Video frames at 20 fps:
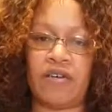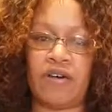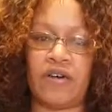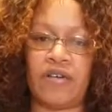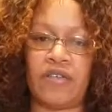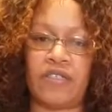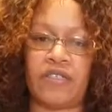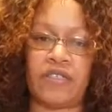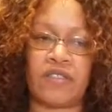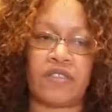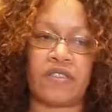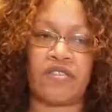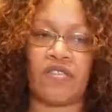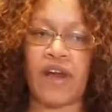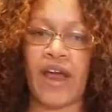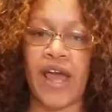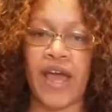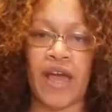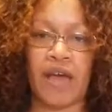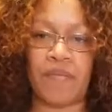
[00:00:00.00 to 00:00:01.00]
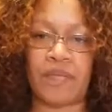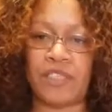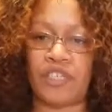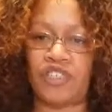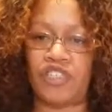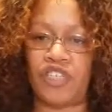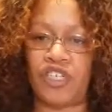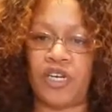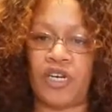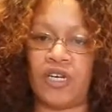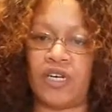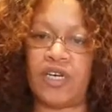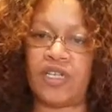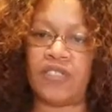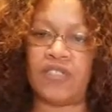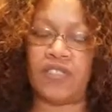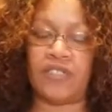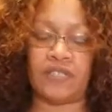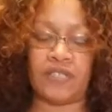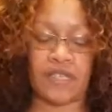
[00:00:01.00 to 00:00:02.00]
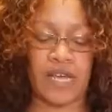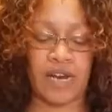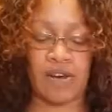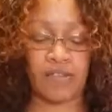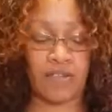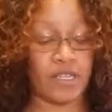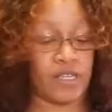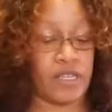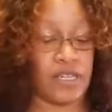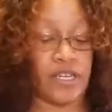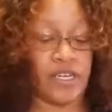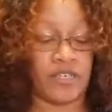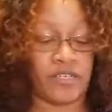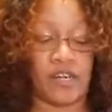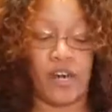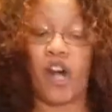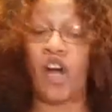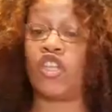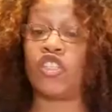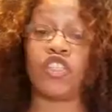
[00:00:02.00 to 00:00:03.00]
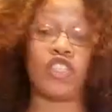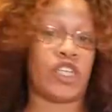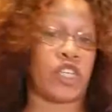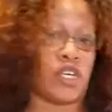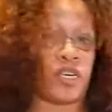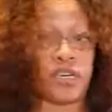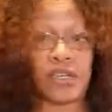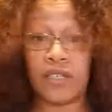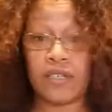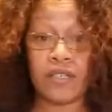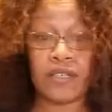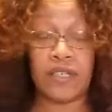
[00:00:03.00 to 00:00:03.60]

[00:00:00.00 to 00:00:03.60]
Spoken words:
oh, it's crap, it's junk, it's this and that. I don't think the hair is at all junk.